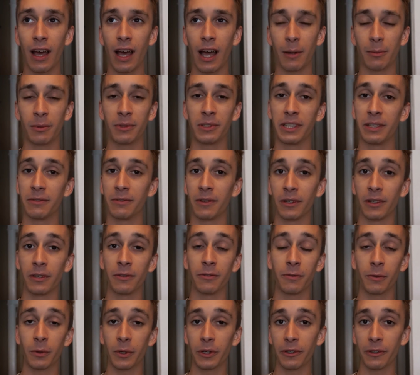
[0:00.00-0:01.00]
I believe on
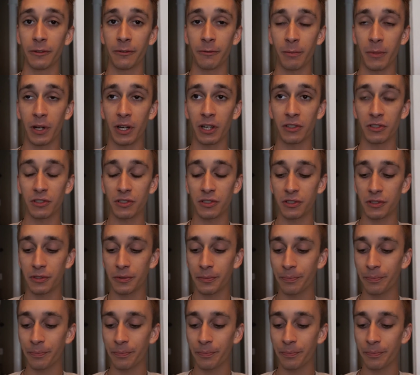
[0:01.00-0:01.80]
the 4th of March.